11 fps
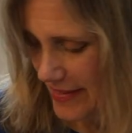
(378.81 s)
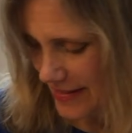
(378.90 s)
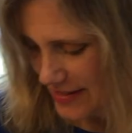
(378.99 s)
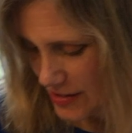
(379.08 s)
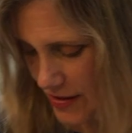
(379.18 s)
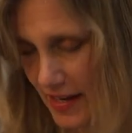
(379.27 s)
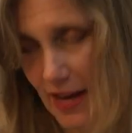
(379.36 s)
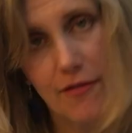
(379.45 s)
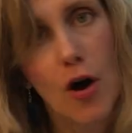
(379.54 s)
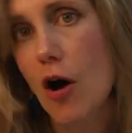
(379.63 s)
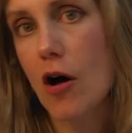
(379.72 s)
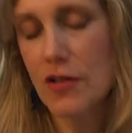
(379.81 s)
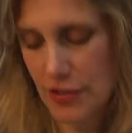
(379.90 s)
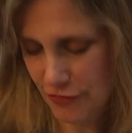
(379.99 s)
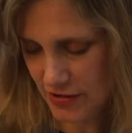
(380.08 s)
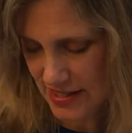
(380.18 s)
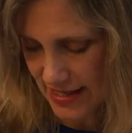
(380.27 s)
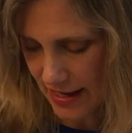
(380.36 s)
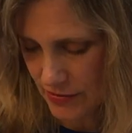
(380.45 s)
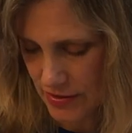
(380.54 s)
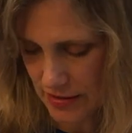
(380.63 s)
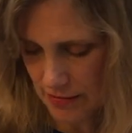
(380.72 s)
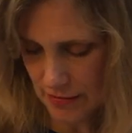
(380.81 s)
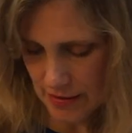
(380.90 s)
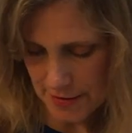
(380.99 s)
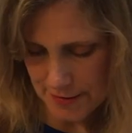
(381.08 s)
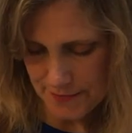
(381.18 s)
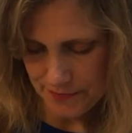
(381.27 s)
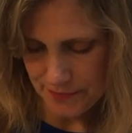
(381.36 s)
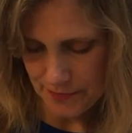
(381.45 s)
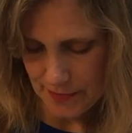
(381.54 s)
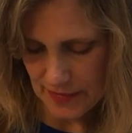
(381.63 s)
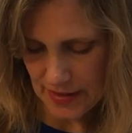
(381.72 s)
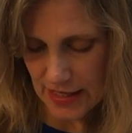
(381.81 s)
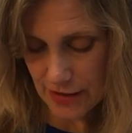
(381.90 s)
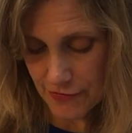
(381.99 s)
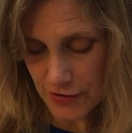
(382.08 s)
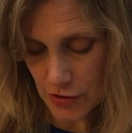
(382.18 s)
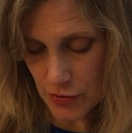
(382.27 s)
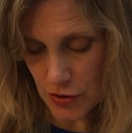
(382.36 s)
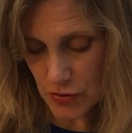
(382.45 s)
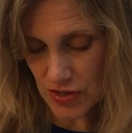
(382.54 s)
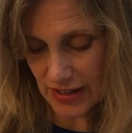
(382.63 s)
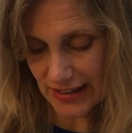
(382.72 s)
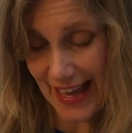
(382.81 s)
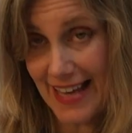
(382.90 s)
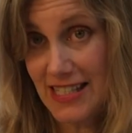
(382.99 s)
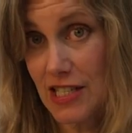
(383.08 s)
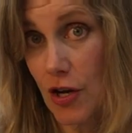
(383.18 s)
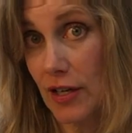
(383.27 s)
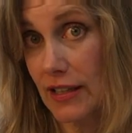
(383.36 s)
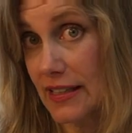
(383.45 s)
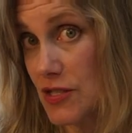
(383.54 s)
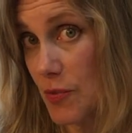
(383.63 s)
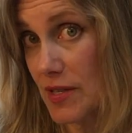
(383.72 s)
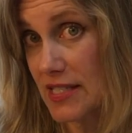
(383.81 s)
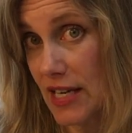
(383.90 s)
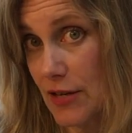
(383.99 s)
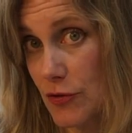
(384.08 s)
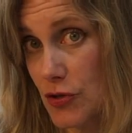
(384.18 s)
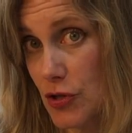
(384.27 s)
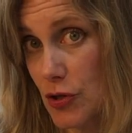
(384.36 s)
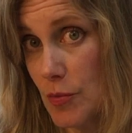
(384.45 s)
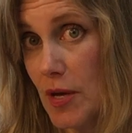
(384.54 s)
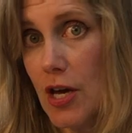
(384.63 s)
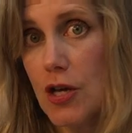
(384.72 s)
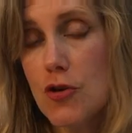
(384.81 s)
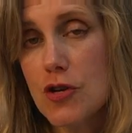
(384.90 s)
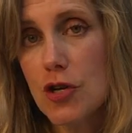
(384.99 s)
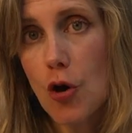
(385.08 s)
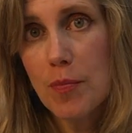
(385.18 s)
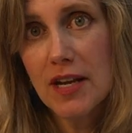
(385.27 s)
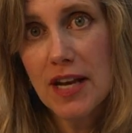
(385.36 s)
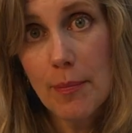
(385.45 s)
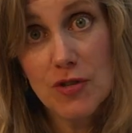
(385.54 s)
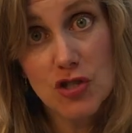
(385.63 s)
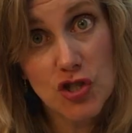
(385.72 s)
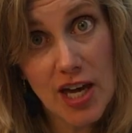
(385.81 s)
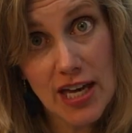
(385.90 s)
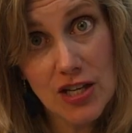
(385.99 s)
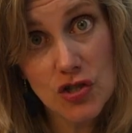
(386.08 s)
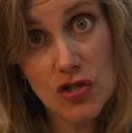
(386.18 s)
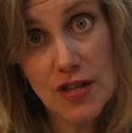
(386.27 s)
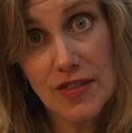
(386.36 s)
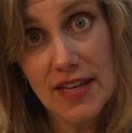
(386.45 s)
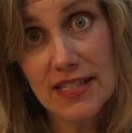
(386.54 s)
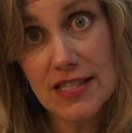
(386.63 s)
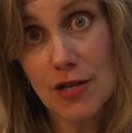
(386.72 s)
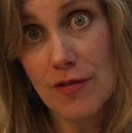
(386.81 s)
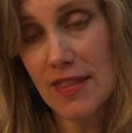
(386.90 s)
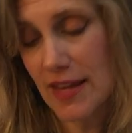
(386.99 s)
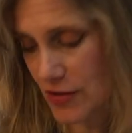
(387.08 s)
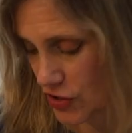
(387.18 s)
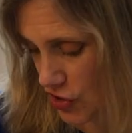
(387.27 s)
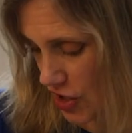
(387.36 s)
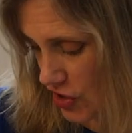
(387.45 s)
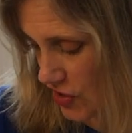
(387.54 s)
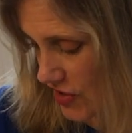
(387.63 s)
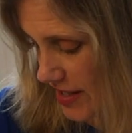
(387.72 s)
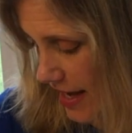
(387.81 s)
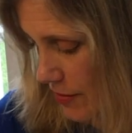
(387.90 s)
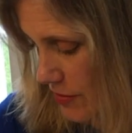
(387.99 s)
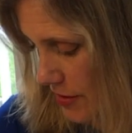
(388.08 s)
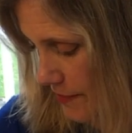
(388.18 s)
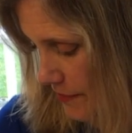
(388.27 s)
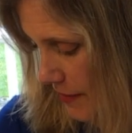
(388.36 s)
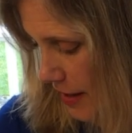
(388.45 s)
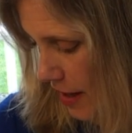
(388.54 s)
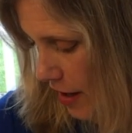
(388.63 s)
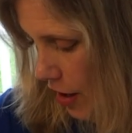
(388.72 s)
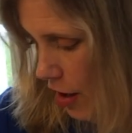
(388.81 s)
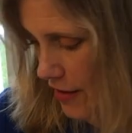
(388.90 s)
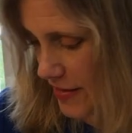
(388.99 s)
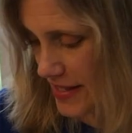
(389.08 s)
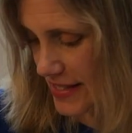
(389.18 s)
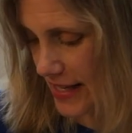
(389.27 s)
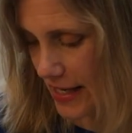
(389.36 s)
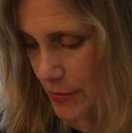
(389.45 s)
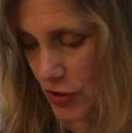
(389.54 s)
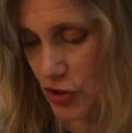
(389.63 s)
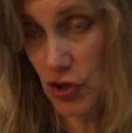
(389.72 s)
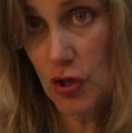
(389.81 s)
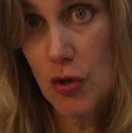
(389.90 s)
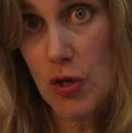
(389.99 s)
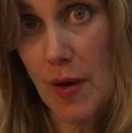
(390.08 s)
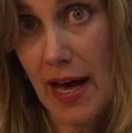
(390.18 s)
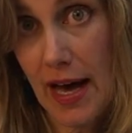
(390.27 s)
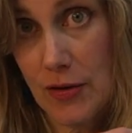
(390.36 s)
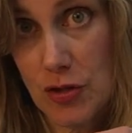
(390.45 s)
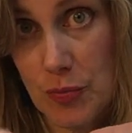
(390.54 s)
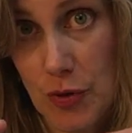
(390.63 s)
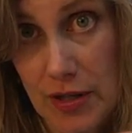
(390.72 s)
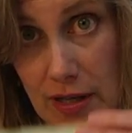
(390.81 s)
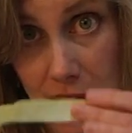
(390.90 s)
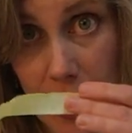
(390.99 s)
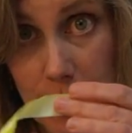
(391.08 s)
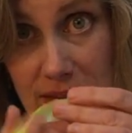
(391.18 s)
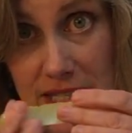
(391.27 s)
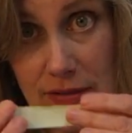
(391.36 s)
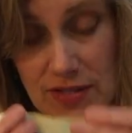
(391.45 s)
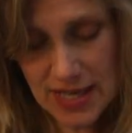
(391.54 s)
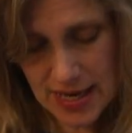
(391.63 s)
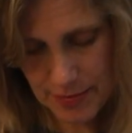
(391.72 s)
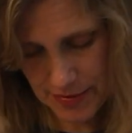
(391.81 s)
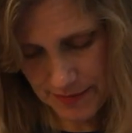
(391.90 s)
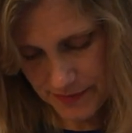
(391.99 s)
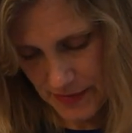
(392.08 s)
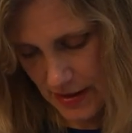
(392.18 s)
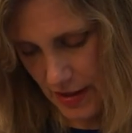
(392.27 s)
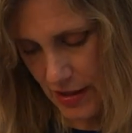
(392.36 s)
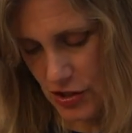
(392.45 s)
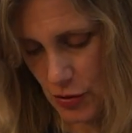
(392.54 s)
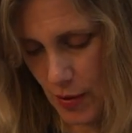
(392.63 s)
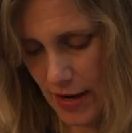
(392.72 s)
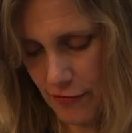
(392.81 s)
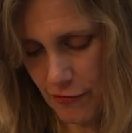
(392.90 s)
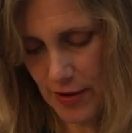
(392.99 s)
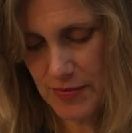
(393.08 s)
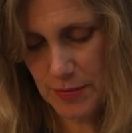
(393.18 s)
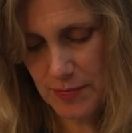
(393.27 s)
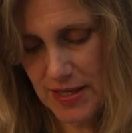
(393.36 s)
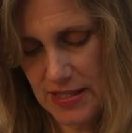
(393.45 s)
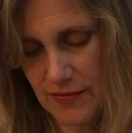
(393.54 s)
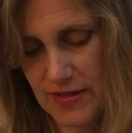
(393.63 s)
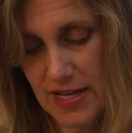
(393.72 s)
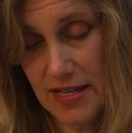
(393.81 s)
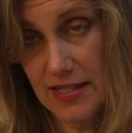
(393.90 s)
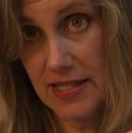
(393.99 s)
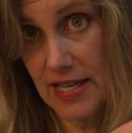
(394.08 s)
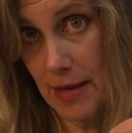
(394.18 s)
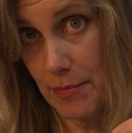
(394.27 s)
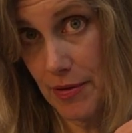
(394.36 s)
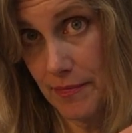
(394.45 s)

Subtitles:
So that I have all different sounds. If you use an elastic on at least one side of your tube, you can open it up and change the things that are in there to change the sound. On this side, I'm going to show you how to put a piece of tape. So I've ripped a piece of duct tape,